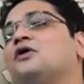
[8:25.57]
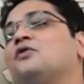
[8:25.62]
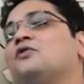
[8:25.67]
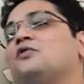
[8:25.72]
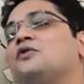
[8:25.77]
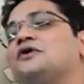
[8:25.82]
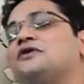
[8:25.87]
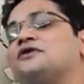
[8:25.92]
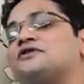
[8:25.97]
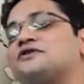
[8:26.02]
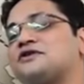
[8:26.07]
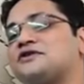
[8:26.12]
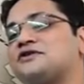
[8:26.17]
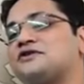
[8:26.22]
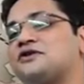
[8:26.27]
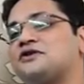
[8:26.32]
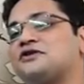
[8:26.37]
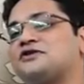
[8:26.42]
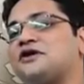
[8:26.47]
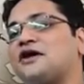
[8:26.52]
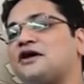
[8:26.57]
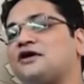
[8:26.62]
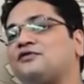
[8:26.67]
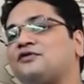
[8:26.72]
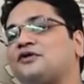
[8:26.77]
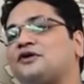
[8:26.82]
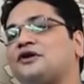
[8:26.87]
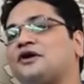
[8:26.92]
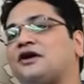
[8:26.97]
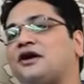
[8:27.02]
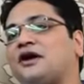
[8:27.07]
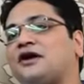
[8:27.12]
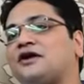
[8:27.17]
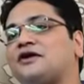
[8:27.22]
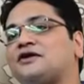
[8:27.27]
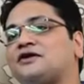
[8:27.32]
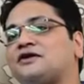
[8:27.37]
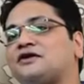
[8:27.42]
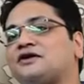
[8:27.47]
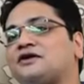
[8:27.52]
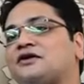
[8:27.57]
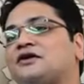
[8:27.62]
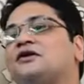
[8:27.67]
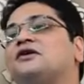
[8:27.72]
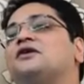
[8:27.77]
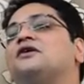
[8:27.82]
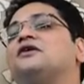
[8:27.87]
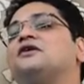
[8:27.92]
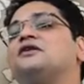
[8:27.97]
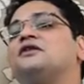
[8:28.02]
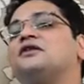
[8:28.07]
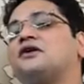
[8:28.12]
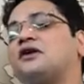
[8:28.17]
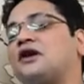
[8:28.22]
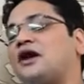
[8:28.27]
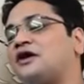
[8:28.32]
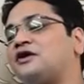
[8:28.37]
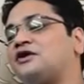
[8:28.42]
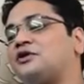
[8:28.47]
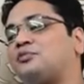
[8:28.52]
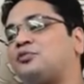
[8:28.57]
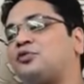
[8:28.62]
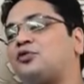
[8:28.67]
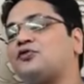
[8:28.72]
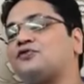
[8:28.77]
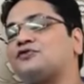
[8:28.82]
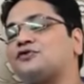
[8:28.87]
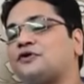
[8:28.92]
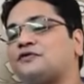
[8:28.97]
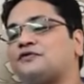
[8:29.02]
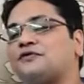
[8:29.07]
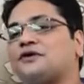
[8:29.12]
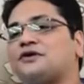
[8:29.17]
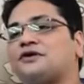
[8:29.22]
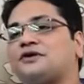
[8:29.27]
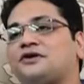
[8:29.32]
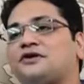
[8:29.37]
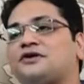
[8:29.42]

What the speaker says: we discuss the design with the client approves of it,